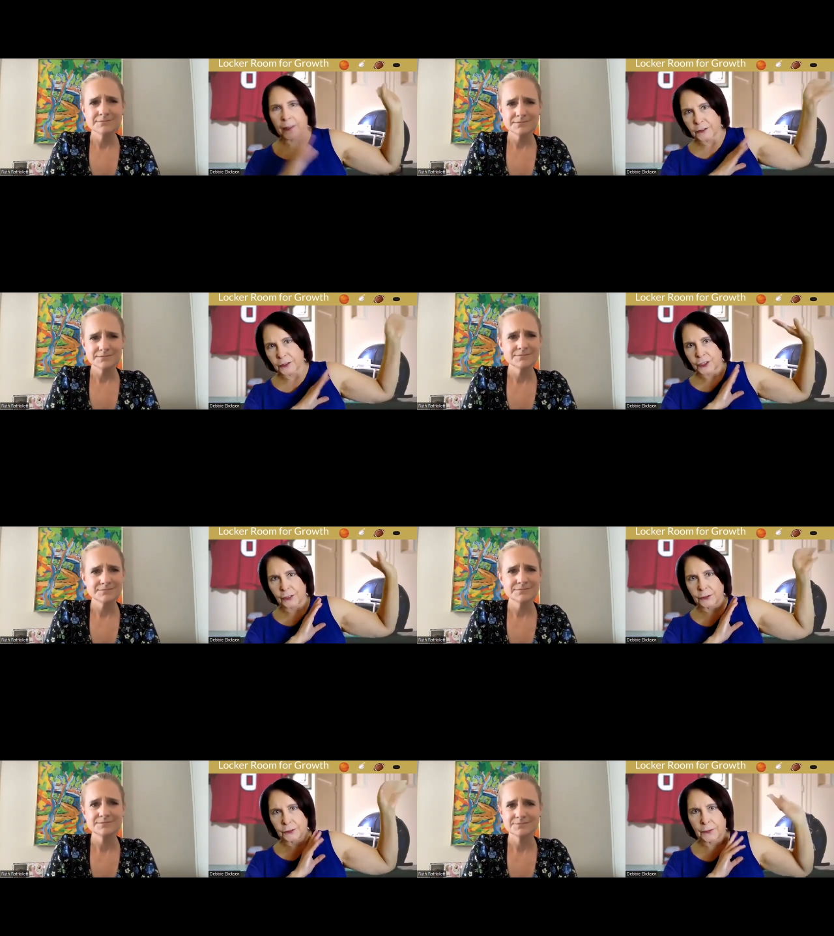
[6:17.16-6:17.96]
Speaker 1: that
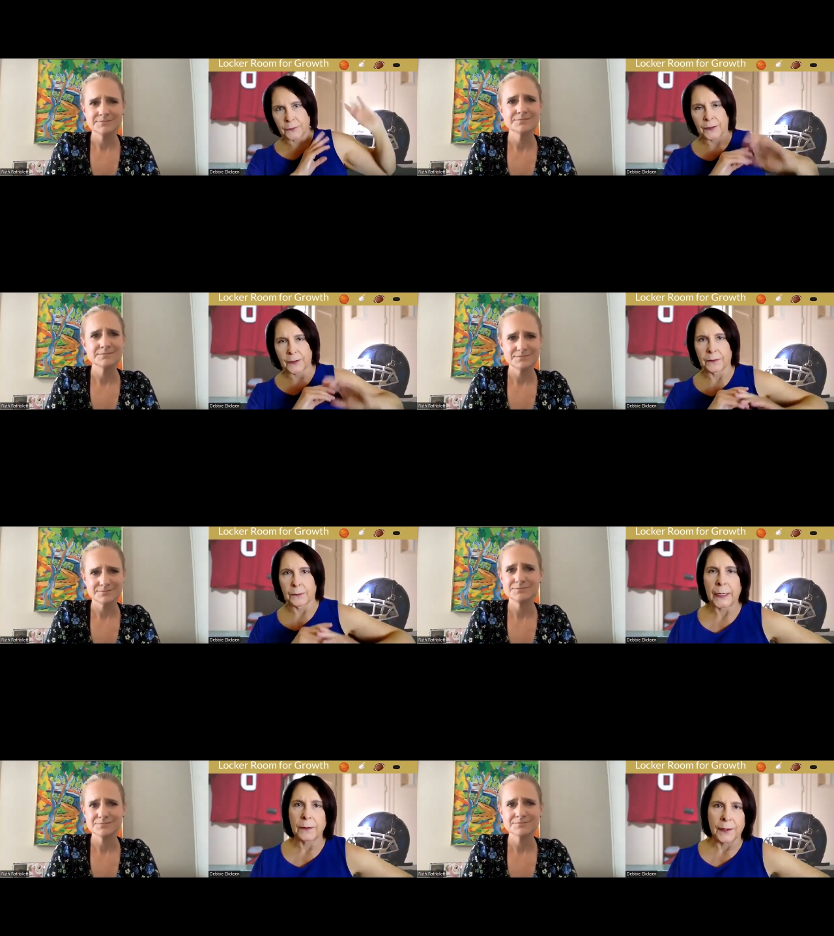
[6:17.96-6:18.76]
shelter of the
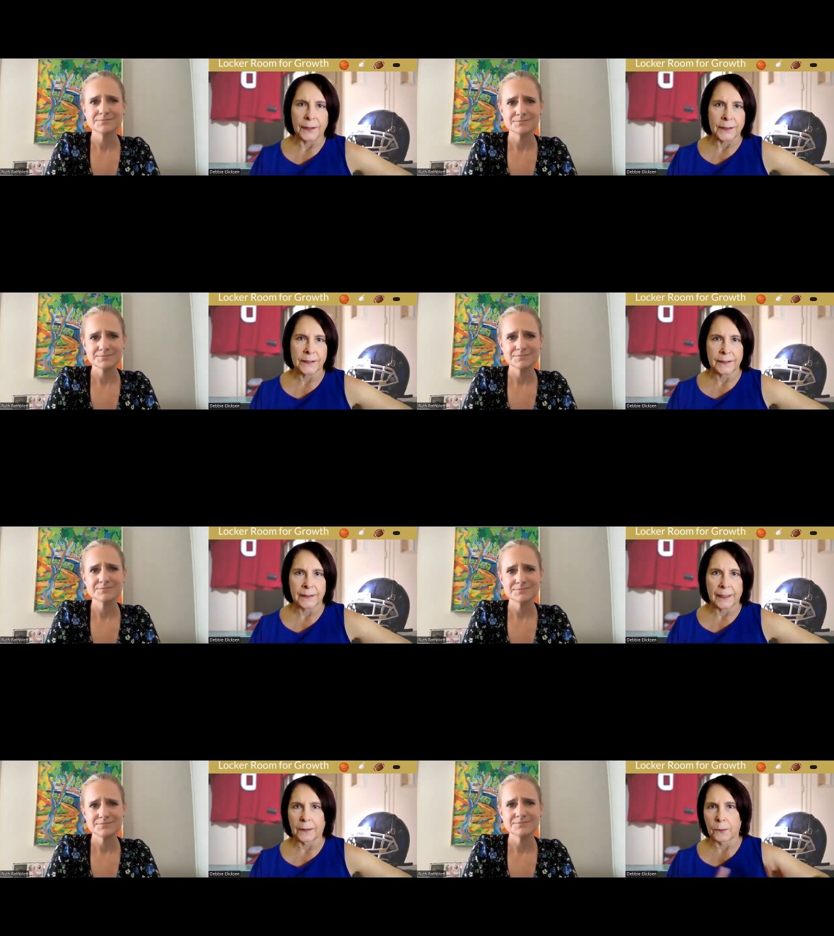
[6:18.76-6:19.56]
parent
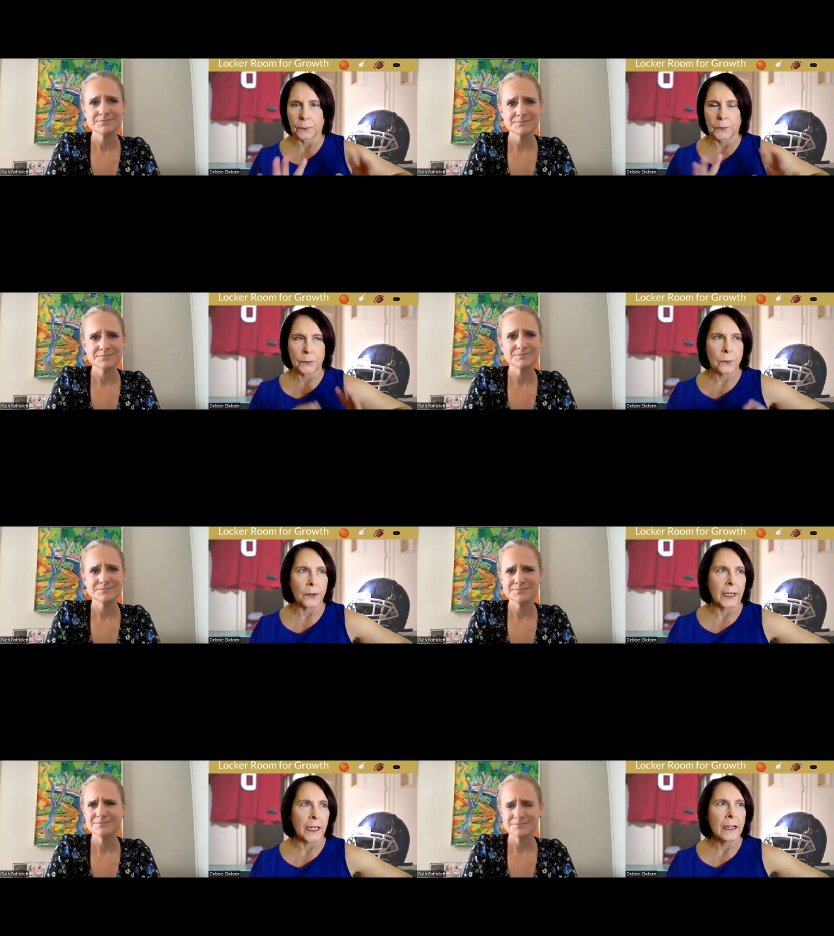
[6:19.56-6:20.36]
saying oh
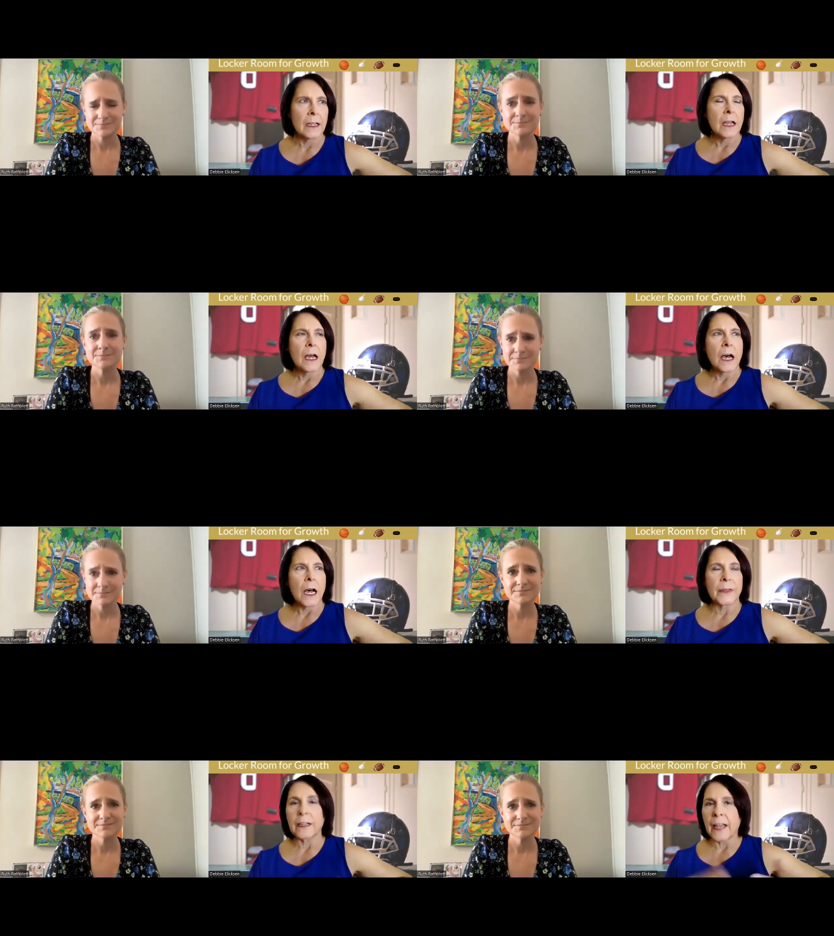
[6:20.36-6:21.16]
sorry
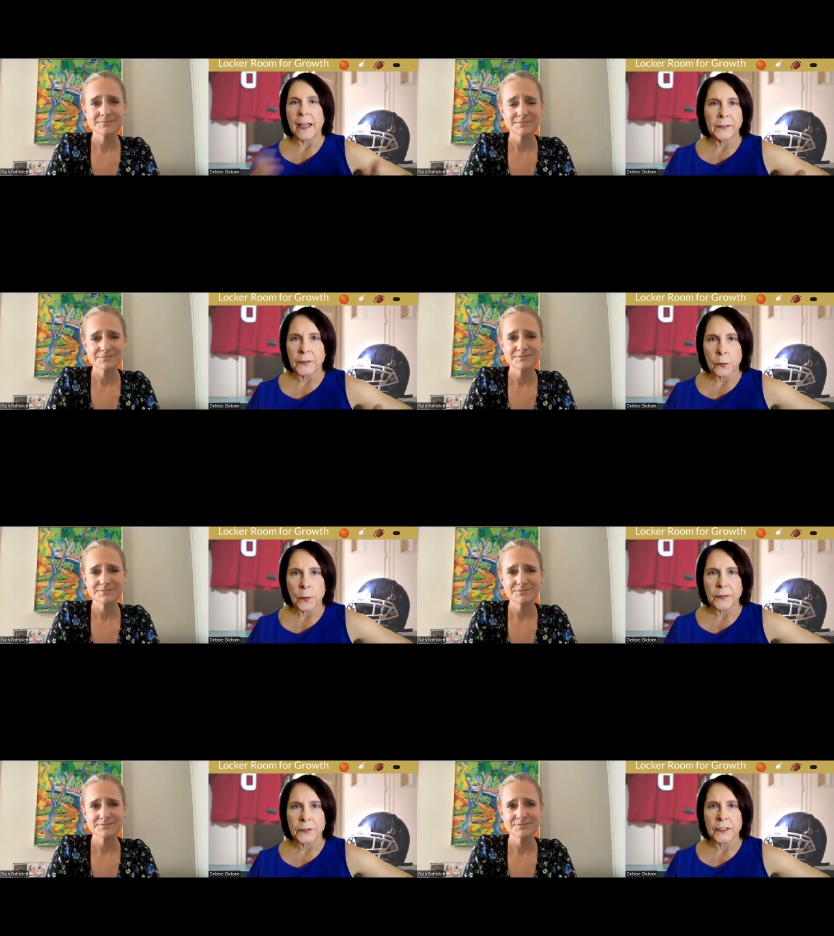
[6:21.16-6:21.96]
they'll ask the
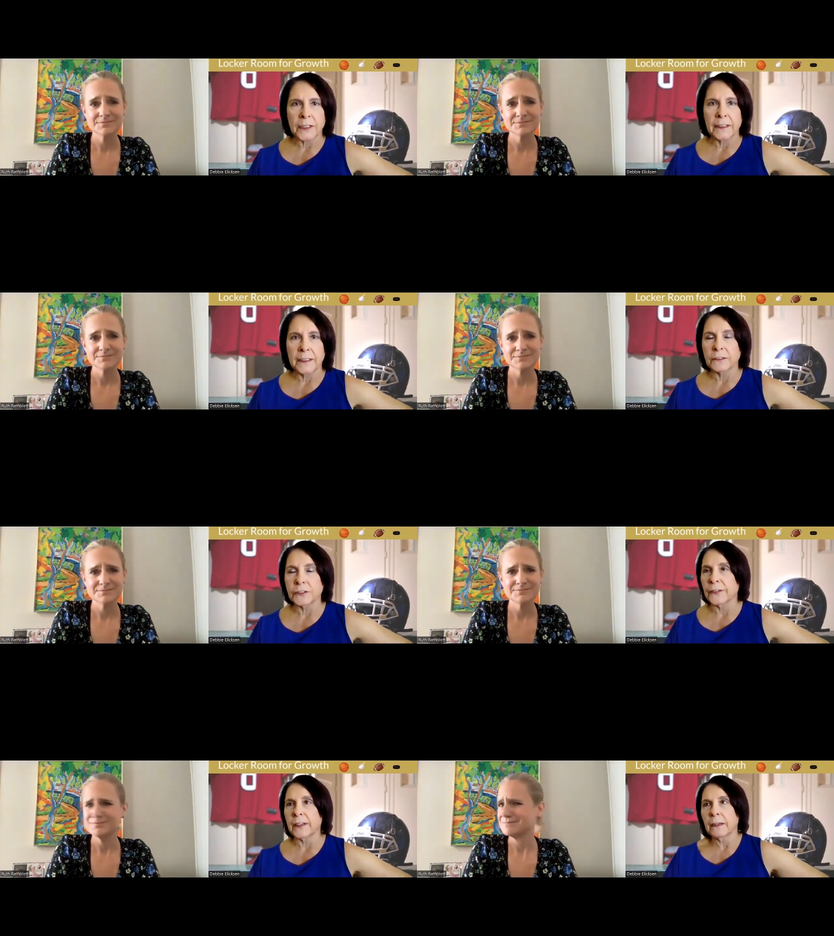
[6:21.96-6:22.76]
question and they'll
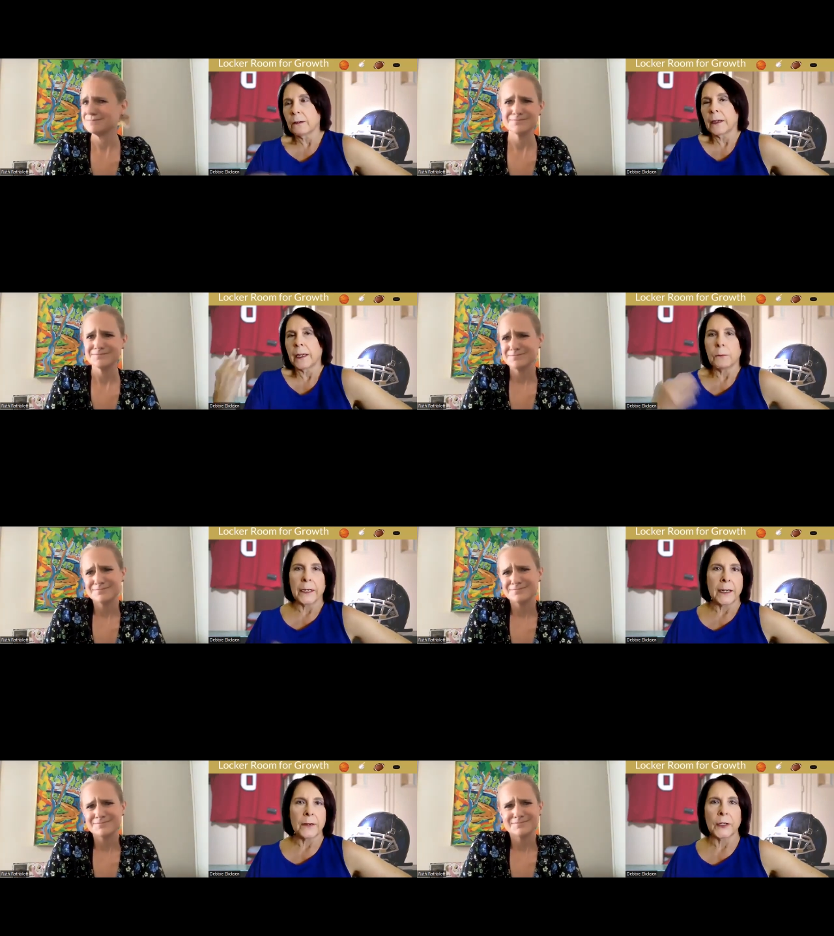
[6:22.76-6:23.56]
just like okay
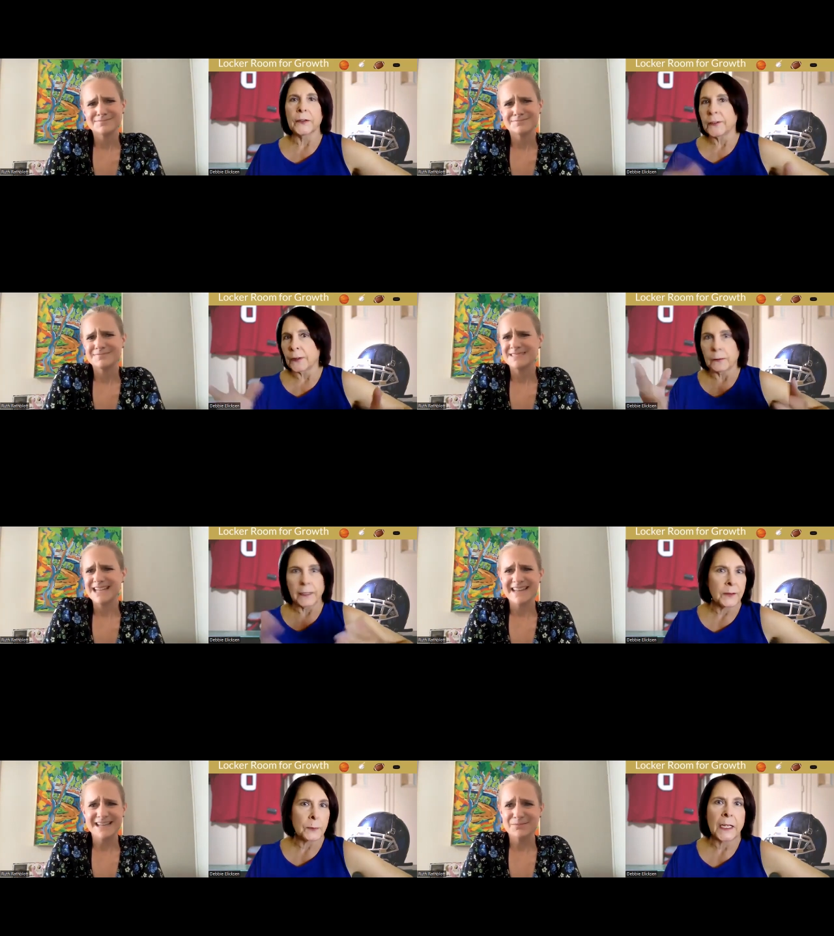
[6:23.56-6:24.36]
whatever so
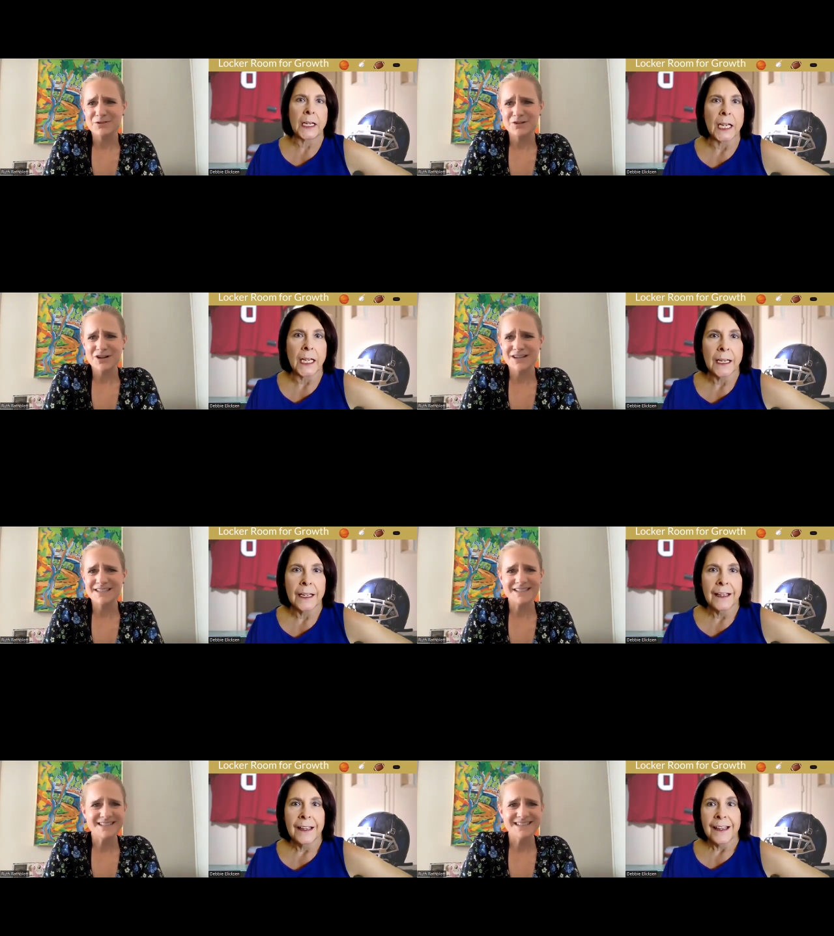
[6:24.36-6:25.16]
let's play
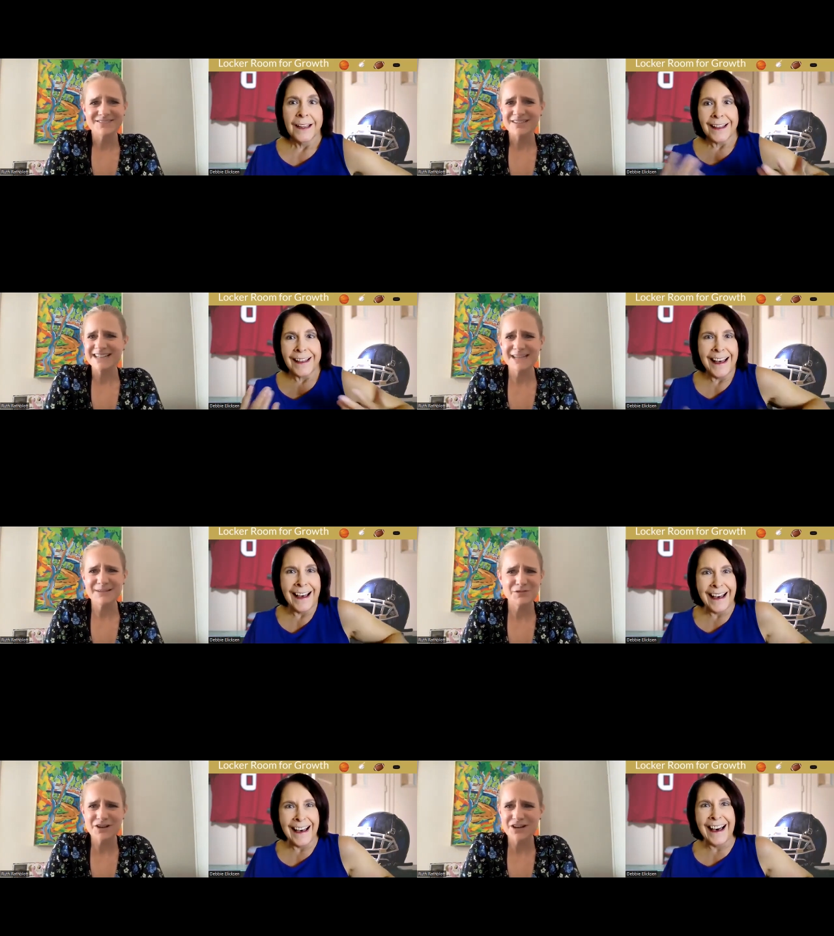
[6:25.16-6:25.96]
on. right they
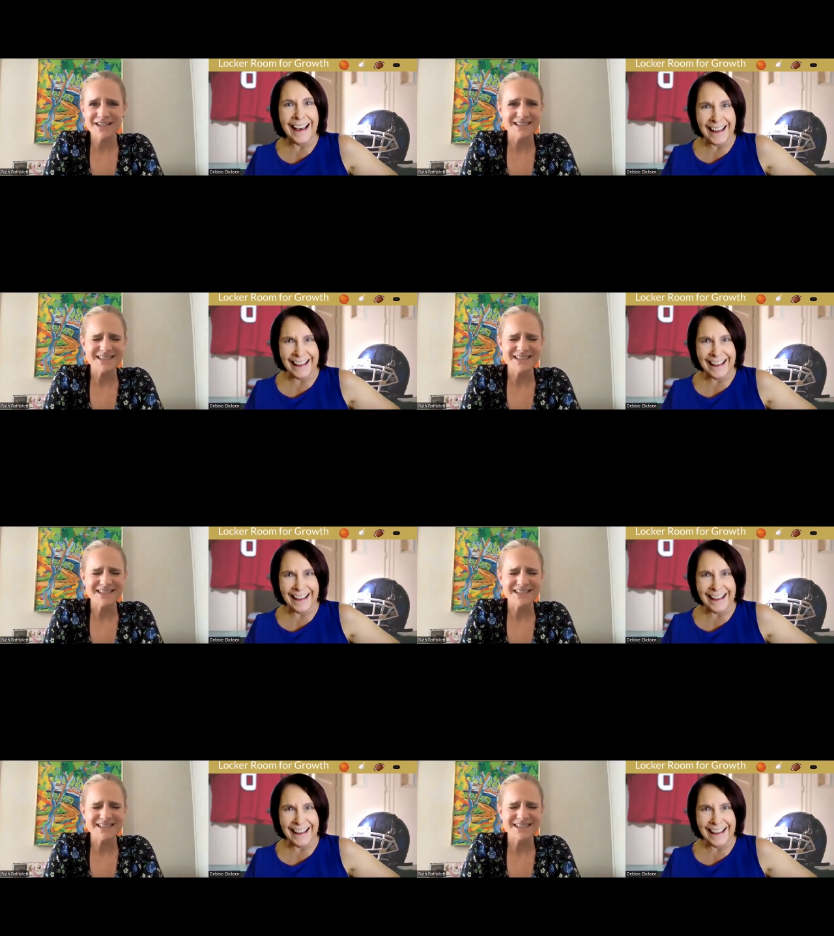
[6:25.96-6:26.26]
move on